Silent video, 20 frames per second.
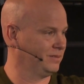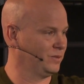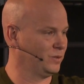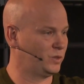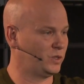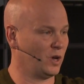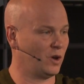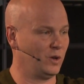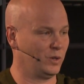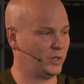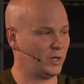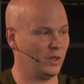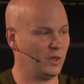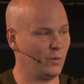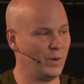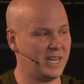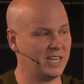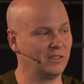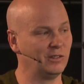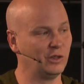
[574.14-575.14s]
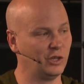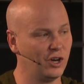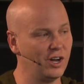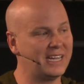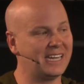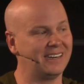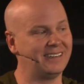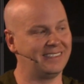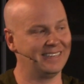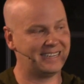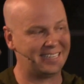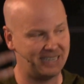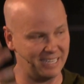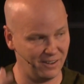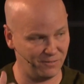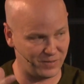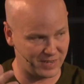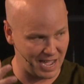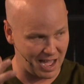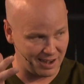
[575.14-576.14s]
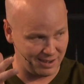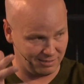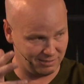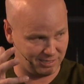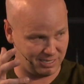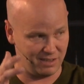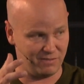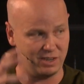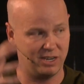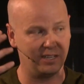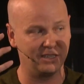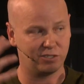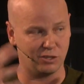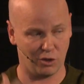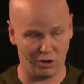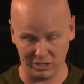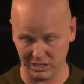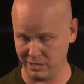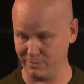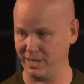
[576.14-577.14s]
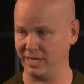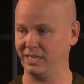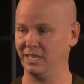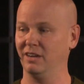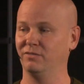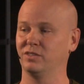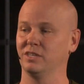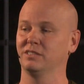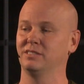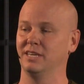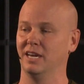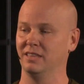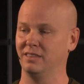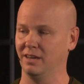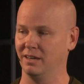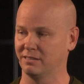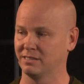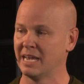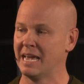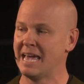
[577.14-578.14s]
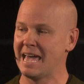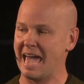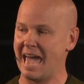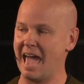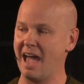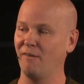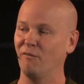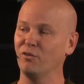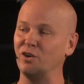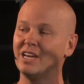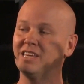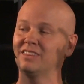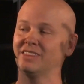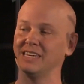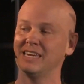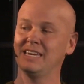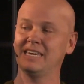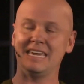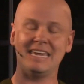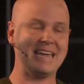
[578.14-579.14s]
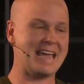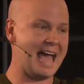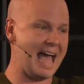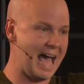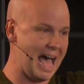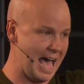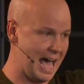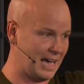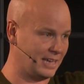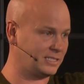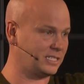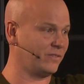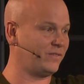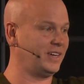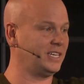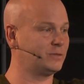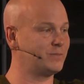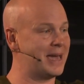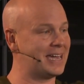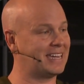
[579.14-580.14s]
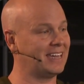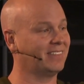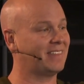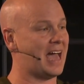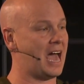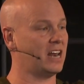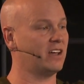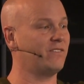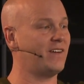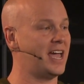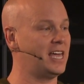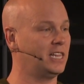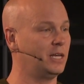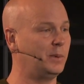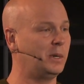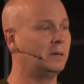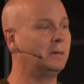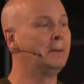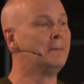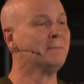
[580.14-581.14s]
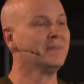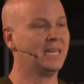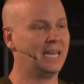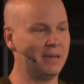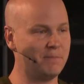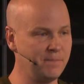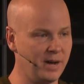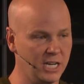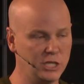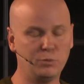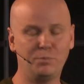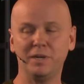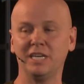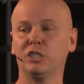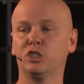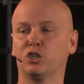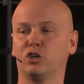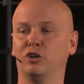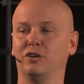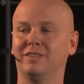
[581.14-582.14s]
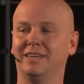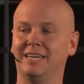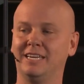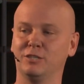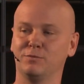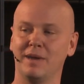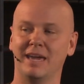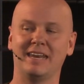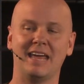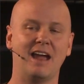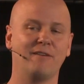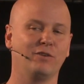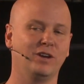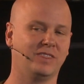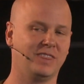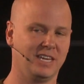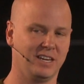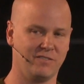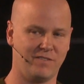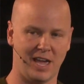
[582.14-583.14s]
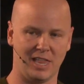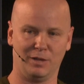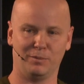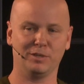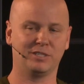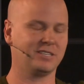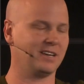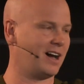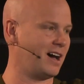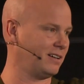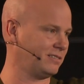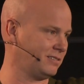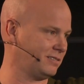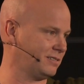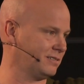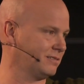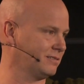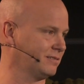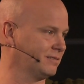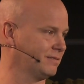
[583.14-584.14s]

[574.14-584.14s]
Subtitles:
So that we can look at the gift God has given, his ultimate gift, and say this: everything he has, if he's making that available, it must be true that he's made everything available to us.